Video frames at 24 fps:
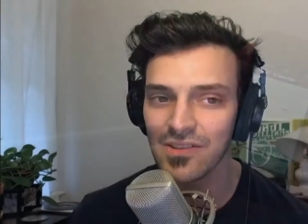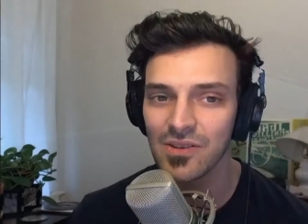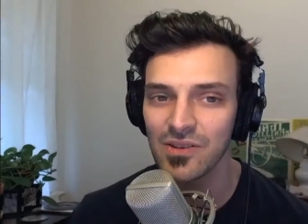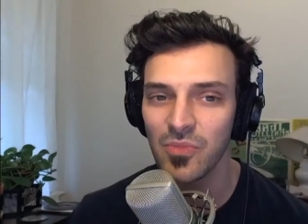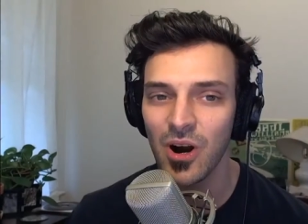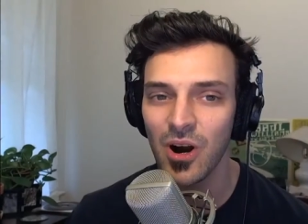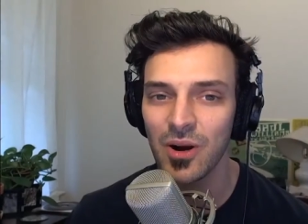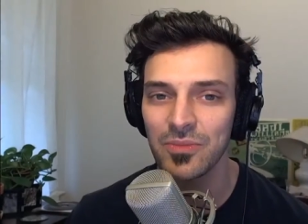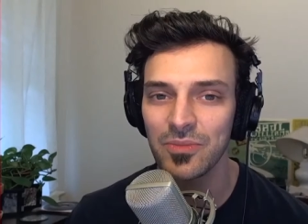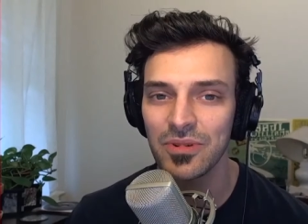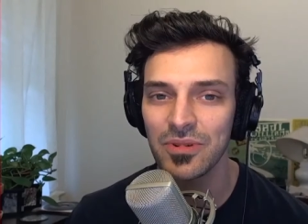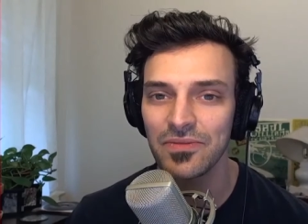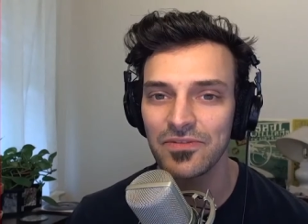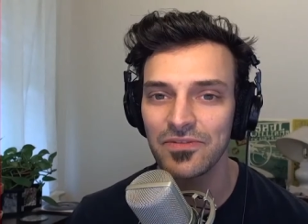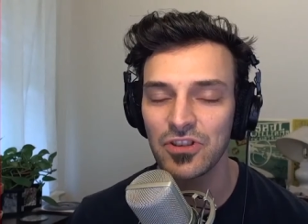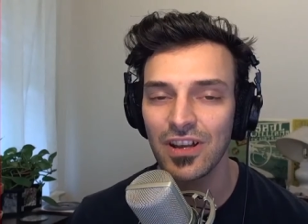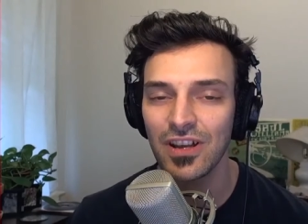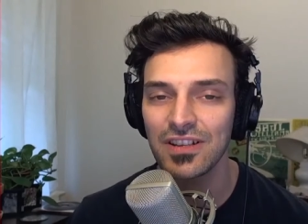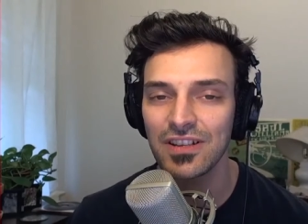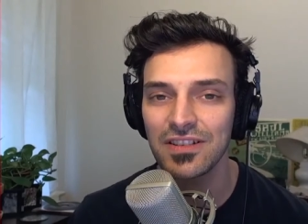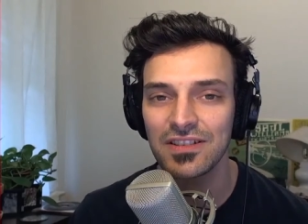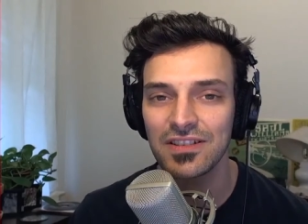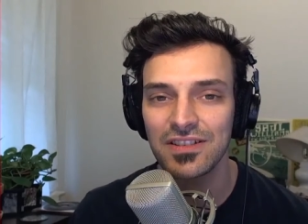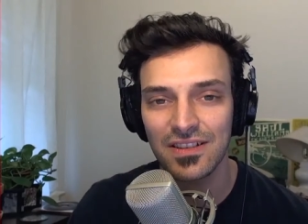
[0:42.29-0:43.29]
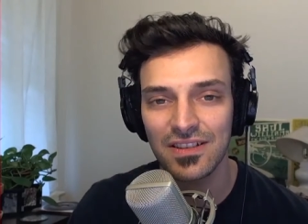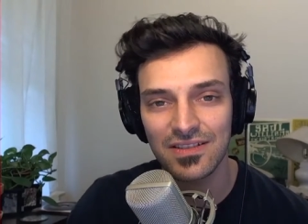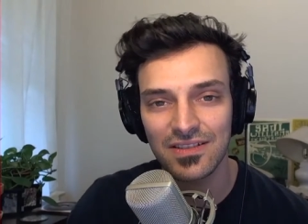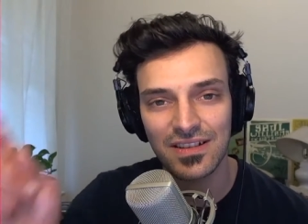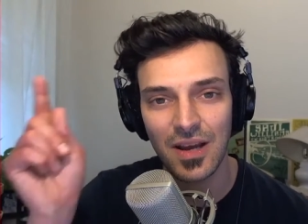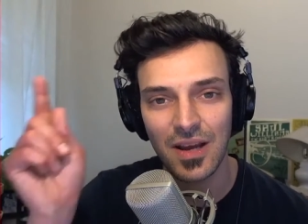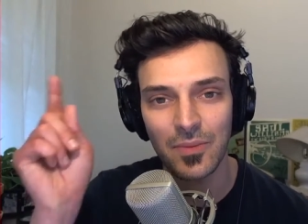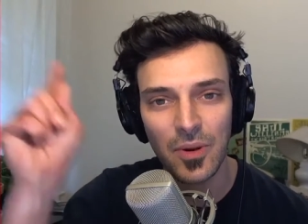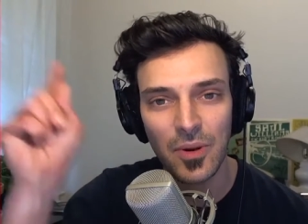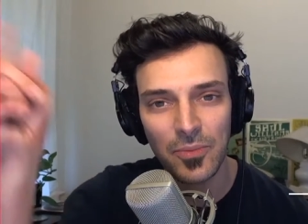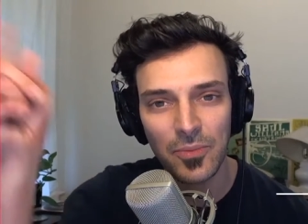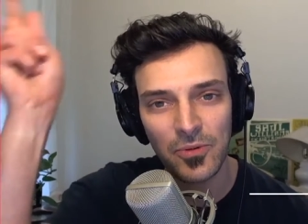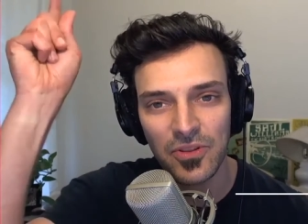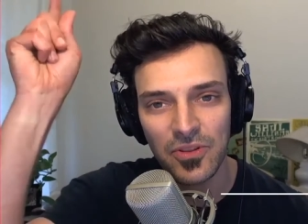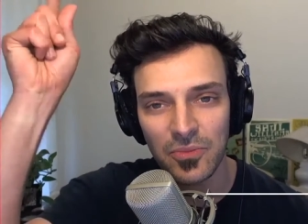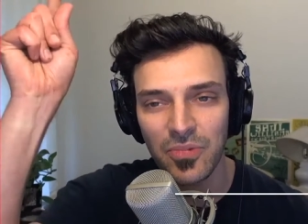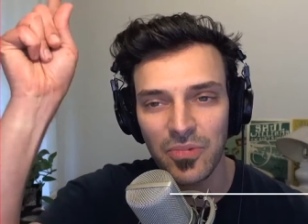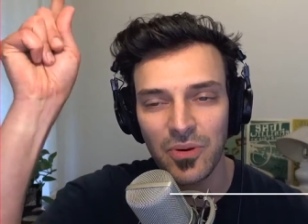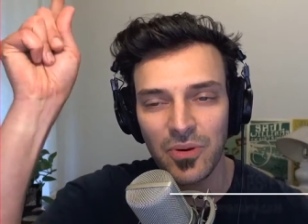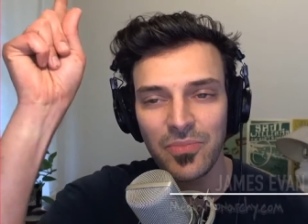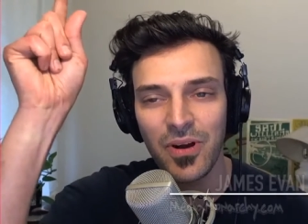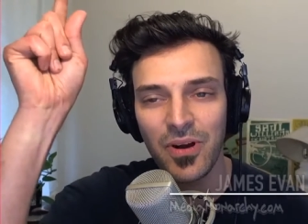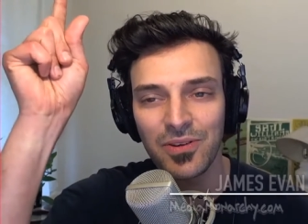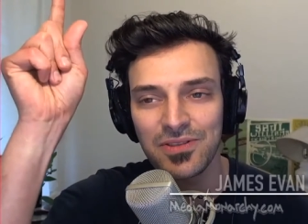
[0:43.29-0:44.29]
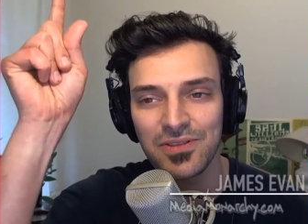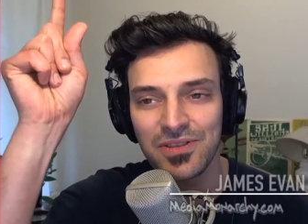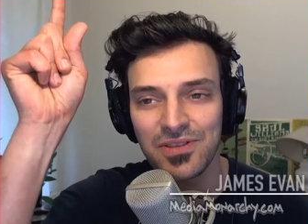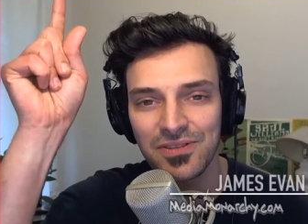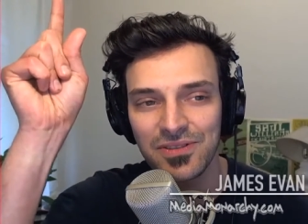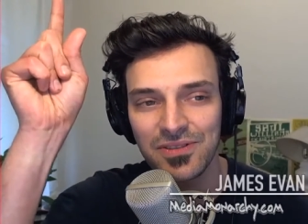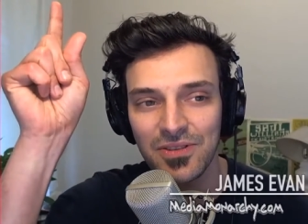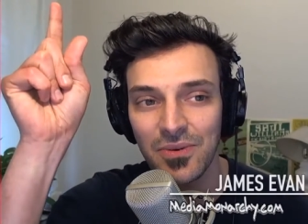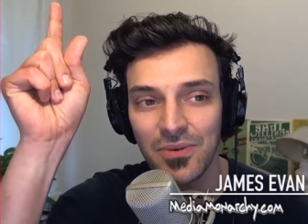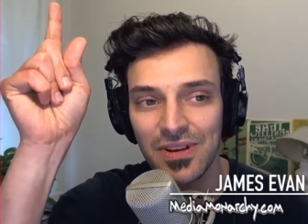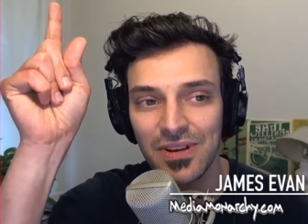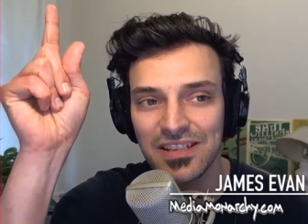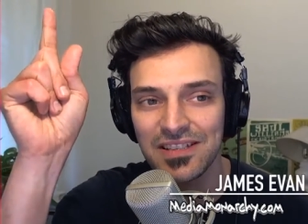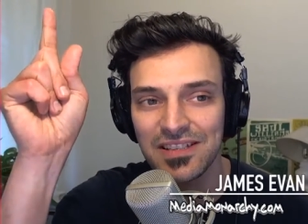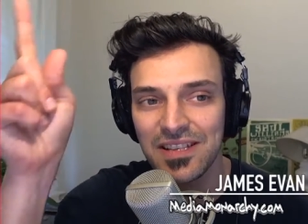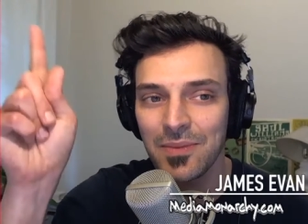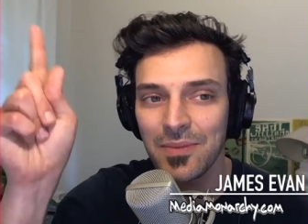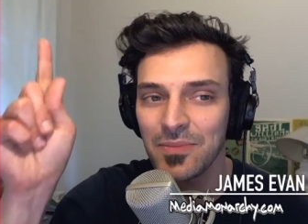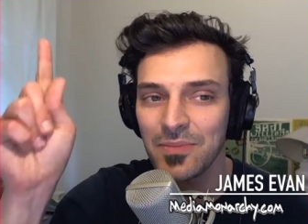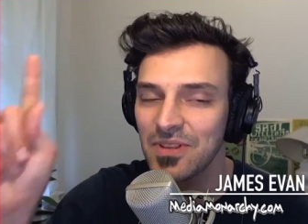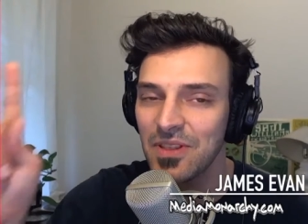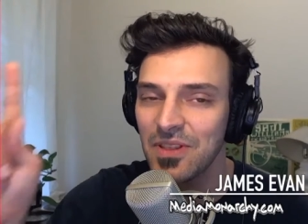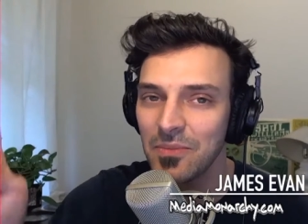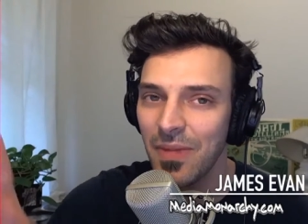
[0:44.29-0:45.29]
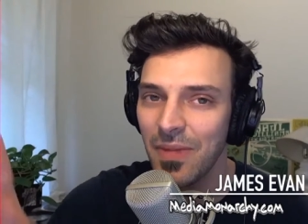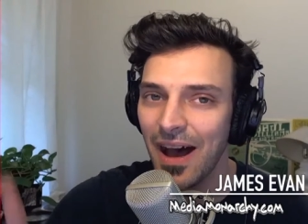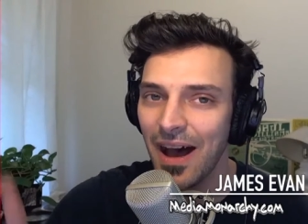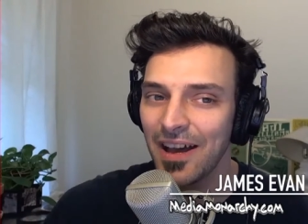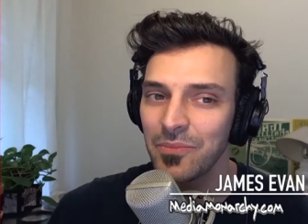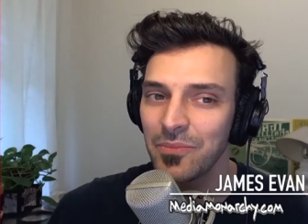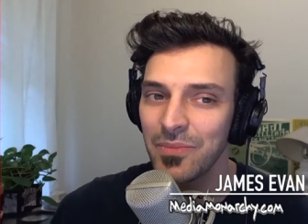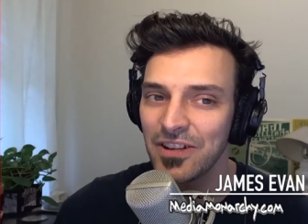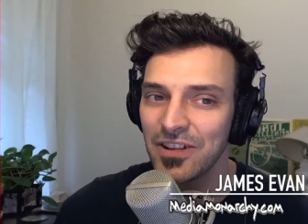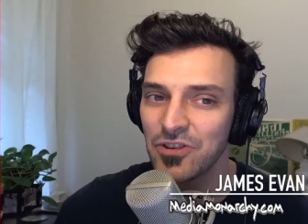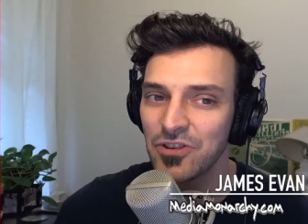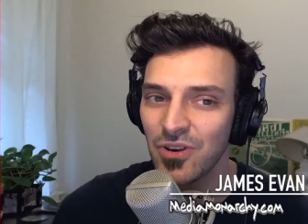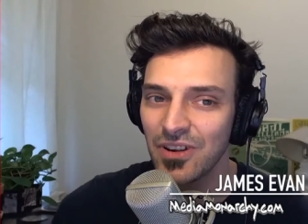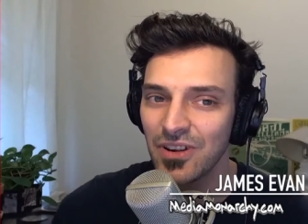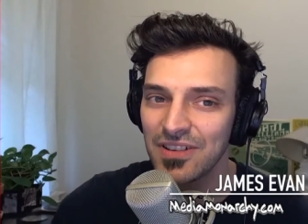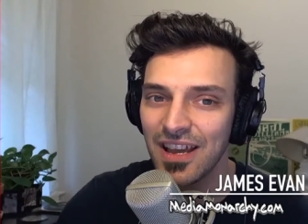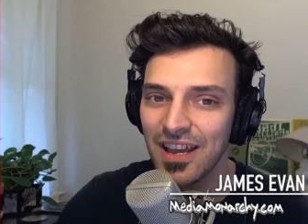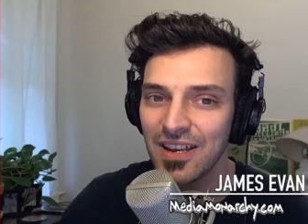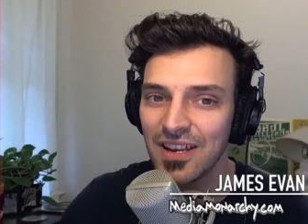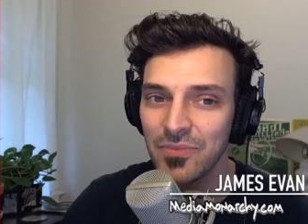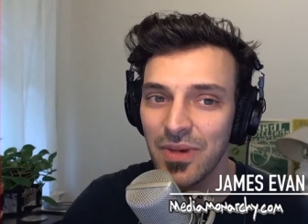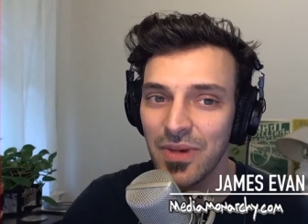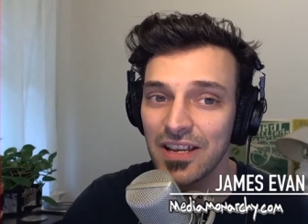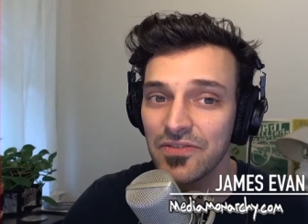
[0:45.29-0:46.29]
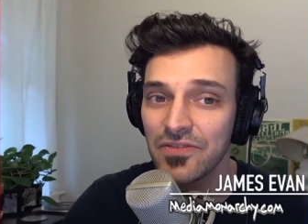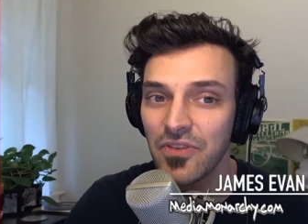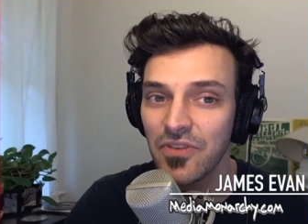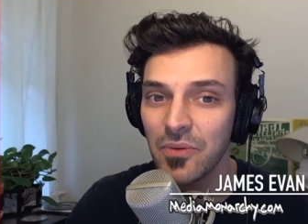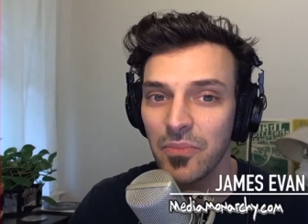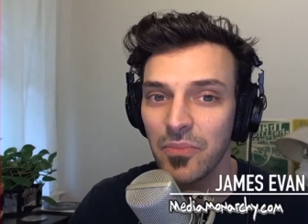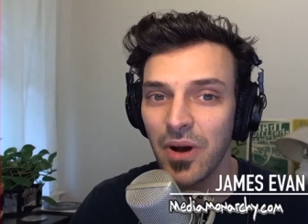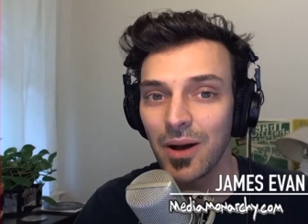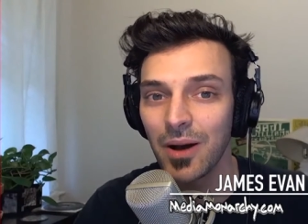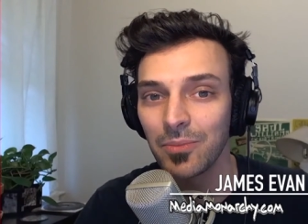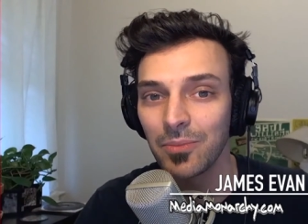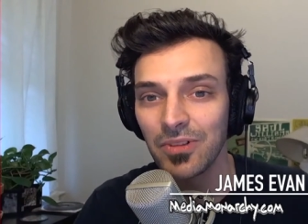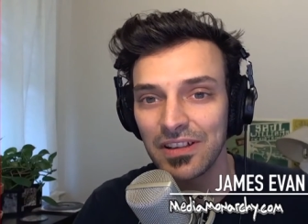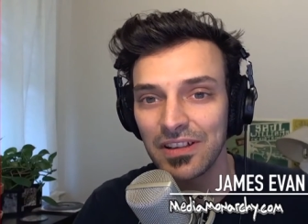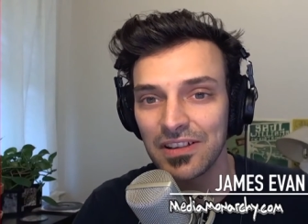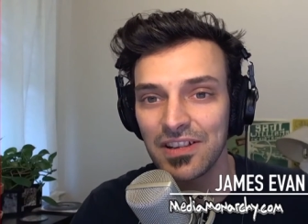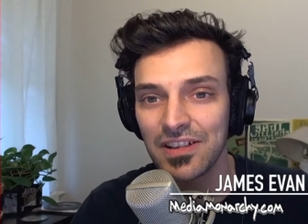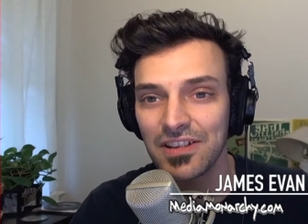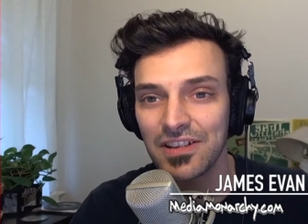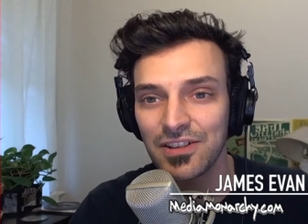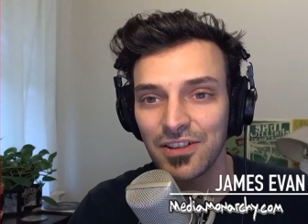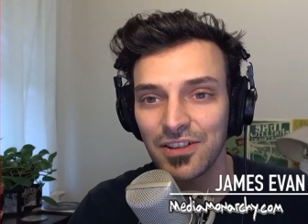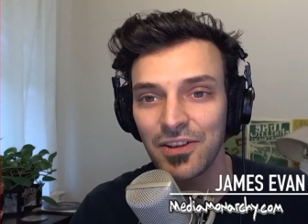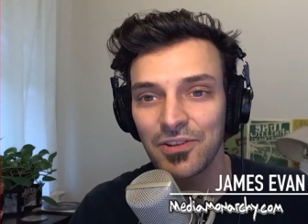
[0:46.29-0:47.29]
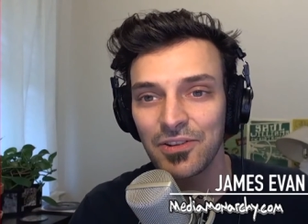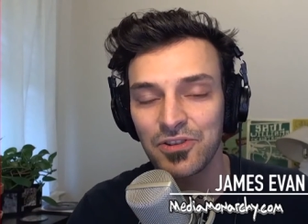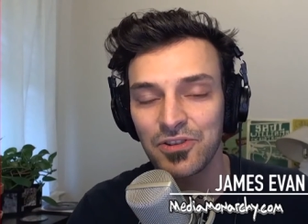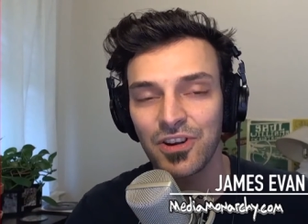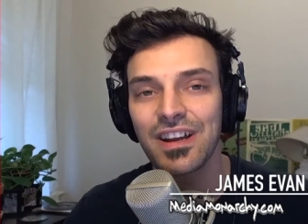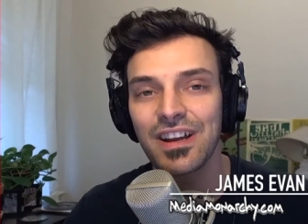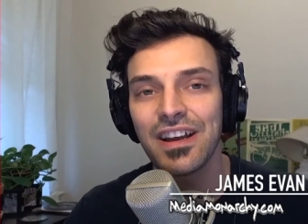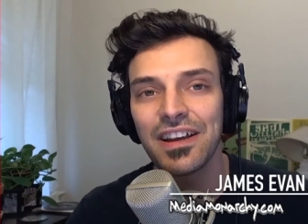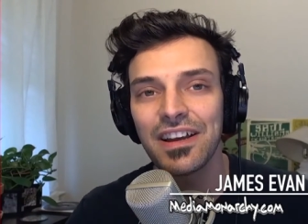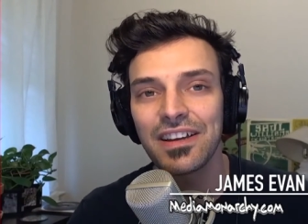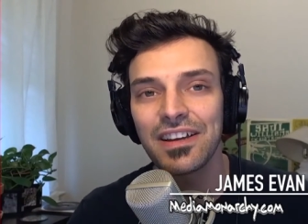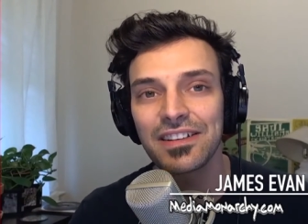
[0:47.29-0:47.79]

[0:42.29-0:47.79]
The Department of Justice has come up with a proposal to exempt the biometric database from public disclosure.